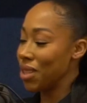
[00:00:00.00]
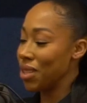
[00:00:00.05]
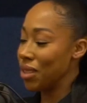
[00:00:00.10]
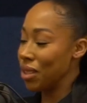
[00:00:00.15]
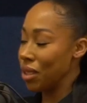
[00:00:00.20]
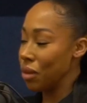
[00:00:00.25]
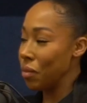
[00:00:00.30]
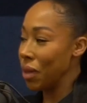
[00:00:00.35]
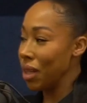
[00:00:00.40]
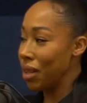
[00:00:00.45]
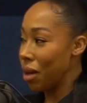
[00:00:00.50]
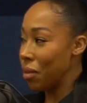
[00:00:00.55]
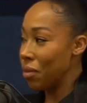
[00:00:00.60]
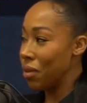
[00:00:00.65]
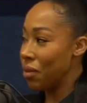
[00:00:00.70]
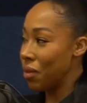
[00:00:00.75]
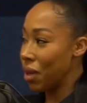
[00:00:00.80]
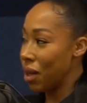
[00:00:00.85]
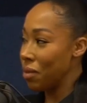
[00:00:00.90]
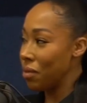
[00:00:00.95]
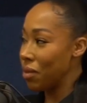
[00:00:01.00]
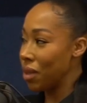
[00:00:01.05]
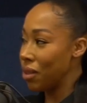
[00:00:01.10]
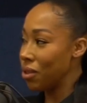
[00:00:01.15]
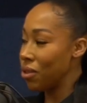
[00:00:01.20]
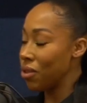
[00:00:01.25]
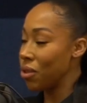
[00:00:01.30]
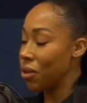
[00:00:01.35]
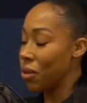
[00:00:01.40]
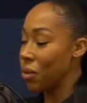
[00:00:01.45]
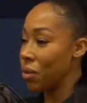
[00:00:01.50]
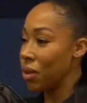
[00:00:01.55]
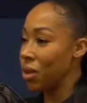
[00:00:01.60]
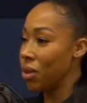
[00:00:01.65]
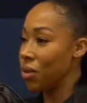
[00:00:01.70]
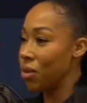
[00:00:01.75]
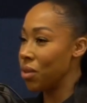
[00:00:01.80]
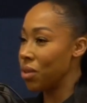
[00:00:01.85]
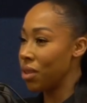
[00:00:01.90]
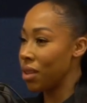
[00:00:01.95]
us to speed up development. So we
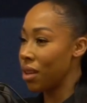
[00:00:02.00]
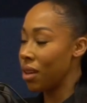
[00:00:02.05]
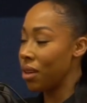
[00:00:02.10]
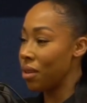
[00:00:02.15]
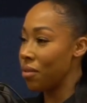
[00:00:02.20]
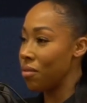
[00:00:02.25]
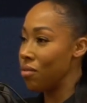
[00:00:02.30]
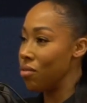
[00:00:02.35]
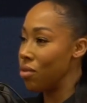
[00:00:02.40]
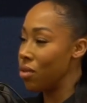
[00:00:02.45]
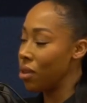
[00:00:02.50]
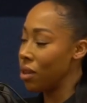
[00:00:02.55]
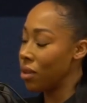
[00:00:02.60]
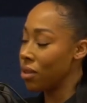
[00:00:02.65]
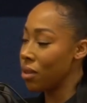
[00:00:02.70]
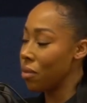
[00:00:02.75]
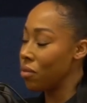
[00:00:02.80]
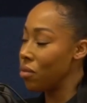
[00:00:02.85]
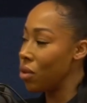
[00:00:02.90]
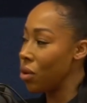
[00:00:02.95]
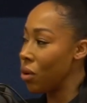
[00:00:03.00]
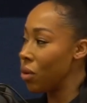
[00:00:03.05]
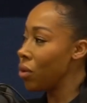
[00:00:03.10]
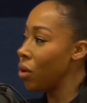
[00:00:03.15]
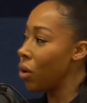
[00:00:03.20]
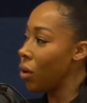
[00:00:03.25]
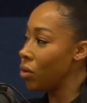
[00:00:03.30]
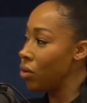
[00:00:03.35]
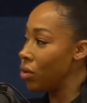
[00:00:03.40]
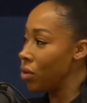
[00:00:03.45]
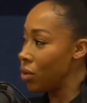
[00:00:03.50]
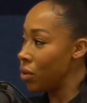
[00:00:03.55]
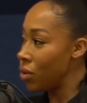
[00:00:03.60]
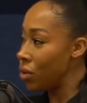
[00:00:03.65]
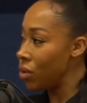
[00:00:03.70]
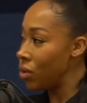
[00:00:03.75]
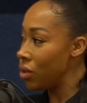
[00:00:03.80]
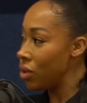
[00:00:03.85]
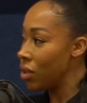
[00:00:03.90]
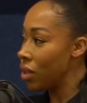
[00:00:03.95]
use some no-code
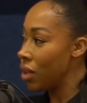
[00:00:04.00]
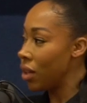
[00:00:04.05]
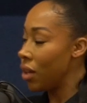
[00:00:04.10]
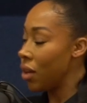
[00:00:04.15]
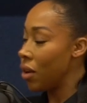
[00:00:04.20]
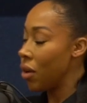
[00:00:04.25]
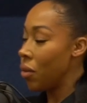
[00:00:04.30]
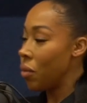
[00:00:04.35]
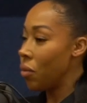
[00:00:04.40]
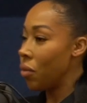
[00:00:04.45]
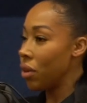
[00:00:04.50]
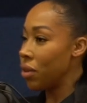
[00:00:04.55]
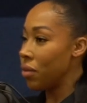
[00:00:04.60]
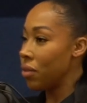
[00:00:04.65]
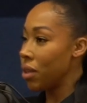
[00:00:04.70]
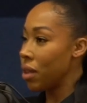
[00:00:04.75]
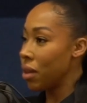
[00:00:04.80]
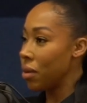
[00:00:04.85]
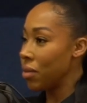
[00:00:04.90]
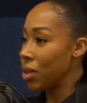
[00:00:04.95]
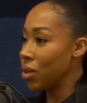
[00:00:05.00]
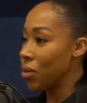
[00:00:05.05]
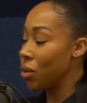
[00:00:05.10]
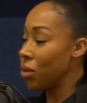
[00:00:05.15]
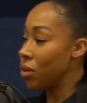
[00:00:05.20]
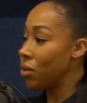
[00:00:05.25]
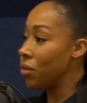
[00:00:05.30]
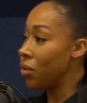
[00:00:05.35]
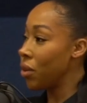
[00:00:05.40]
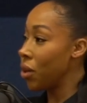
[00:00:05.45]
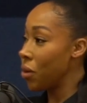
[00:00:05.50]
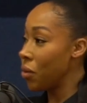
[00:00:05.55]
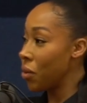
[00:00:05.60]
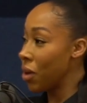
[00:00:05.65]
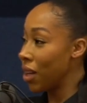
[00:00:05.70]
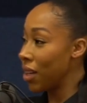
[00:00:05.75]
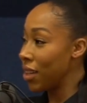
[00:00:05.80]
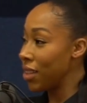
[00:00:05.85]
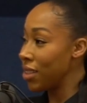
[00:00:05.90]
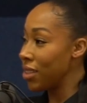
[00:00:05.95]
tools. One of them is called
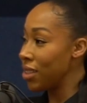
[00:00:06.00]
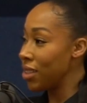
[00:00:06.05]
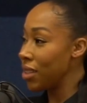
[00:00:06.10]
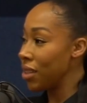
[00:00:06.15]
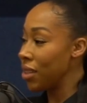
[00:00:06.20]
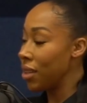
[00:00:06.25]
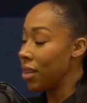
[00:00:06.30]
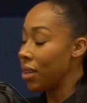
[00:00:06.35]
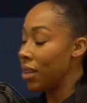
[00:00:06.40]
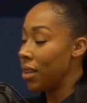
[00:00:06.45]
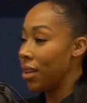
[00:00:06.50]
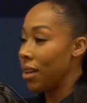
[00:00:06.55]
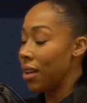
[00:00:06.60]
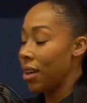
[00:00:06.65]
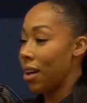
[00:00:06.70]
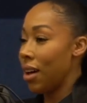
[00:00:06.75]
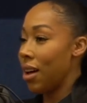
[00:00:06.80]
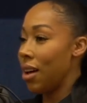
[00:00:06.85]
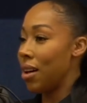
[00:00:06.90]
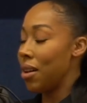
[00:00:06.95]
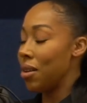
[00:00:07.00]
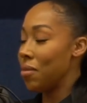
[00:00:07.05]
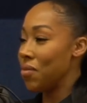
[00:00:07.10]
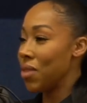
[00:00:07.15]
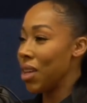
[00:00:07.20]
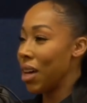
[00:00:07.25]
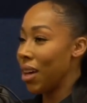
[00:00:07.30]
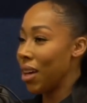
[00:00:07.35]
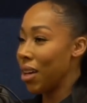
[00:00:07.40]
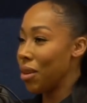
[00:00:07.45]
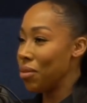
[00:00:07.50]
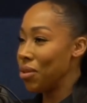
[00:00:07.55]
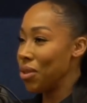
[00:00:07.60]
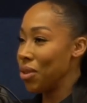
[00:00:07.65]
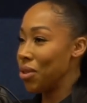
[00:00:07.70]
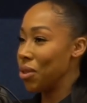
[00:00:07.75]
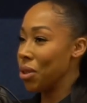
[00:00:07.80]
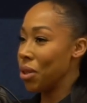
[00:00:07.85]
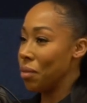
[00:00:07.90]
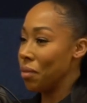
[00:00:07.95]
Flowwise. That helps you
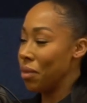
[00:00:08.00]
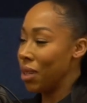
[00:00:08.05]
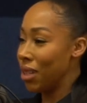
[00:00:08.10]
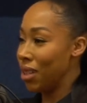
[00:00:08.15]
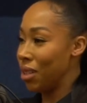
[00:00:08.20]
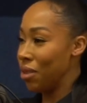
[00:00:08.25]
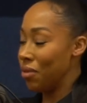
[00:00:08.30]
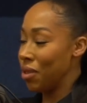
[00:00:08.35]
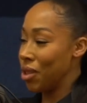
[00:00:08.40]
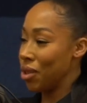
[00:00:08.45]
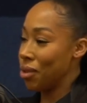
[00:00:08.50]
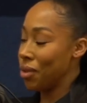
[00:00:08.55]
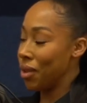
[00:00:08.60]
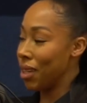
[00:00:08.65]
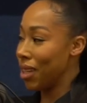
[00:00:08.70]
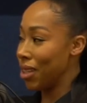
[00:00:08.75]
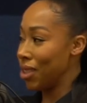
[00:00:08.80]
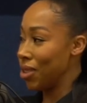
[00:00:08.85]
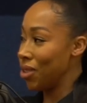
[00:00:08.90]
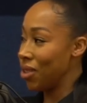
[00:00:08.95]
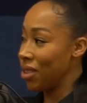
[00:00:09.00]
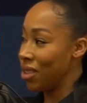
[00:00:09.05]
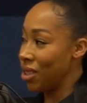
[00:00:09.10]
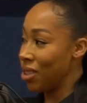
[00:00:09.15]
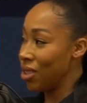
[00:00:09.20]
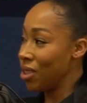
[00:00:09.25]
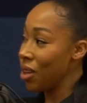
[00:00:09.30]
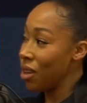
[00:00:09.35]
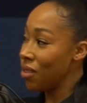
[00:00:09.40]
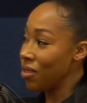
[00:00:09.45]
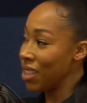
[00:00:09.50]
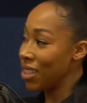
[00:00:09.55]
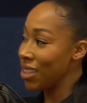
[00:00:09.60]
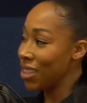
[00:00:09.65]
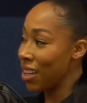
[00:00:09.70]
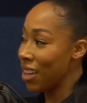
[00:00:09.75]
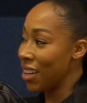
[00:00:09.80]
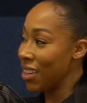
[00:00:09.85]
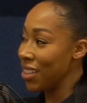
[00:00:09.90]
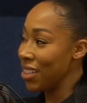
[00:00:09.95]
to completely visualize the service
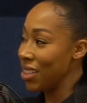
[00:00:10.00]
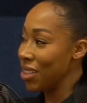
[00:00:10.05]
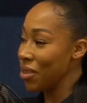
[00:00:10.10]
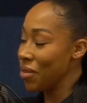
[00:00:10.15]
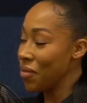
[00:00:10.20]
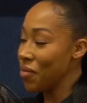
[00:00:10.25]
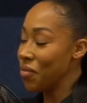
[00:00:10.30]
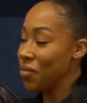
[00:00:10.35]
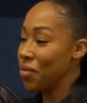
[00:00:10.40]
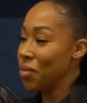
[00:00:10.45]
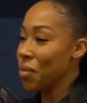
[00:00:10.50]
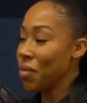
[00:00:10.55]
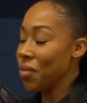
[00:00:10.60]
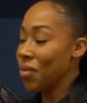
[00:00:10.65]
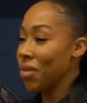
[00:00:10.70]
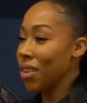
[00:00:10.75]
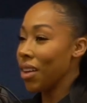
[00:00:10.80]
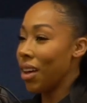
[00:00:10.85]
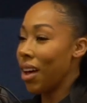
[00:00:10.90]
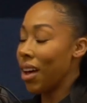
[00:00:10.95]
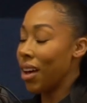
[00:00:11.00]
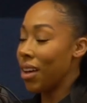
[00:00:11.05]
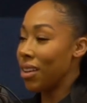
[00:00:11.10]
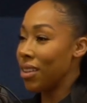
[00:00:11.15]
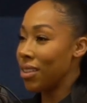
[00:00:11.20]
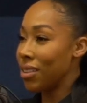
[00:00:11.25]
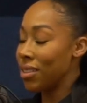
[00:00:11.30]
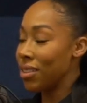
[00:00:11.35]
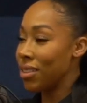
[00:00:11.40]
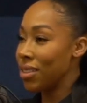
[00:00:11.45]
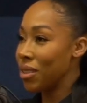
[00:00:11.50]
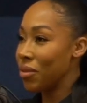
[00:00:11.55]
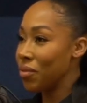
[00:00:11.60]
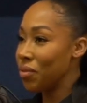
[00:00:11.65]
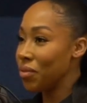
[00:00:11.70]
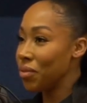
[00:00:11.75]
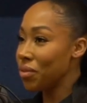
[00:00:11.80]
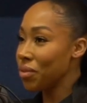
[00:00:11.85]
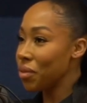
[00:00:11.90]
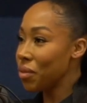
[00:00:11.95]
side. And
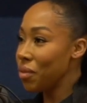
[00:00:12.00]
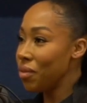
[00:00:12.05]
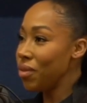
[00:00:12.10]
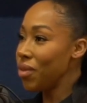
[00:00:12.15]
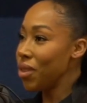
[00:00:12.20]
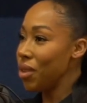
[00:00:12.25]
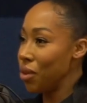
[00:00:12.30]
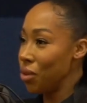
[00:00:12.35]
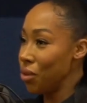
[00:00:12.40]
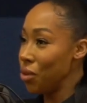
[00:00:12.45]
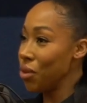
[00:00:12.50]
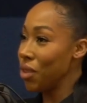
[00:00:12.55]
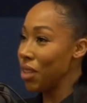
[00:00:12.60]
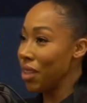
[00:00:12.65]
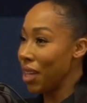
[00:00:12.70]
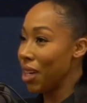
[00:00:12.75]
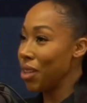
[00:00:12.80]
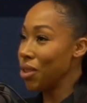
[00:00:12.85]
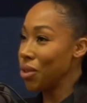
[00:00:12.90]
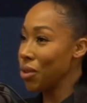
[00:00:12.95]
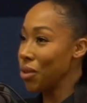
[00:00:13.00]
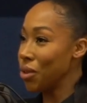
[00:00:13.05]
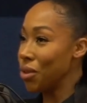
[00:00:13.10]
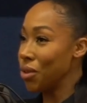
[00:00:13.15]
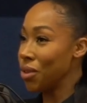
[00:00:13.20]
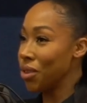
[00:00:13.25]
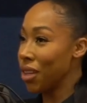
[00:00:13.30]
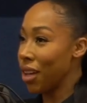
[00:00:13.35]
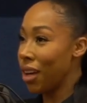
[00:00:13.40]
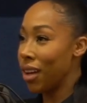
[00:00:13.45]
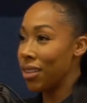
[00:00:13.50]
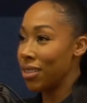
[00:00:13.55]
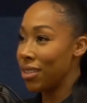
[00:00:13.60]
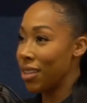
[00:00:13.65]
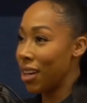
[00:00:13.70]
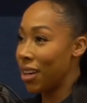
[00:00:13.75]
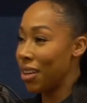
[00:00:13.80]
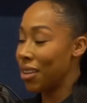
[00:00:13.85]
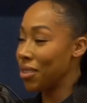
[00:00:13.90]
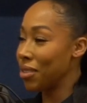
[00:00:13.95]
using that tool cut
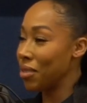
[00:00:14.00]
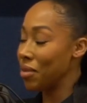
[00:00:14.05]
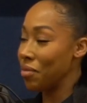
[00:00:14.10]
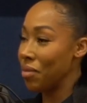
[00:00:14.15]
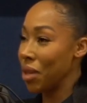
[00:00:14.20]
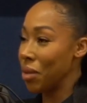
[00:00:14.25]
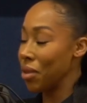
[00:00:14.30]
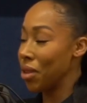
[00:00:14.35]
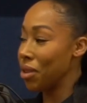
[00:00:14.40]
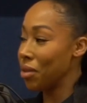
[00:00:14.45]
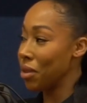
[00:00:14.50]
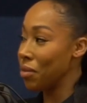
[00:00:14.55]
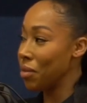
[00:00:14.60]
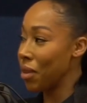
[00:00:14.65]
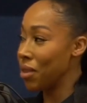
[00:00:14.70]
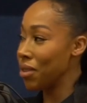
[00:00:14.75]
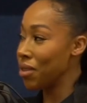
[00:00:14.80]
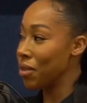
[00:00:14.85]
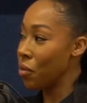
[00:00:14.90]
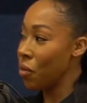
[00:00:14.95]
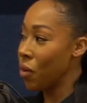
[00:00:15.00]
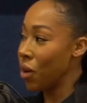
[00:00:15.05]
down maybe 3 months of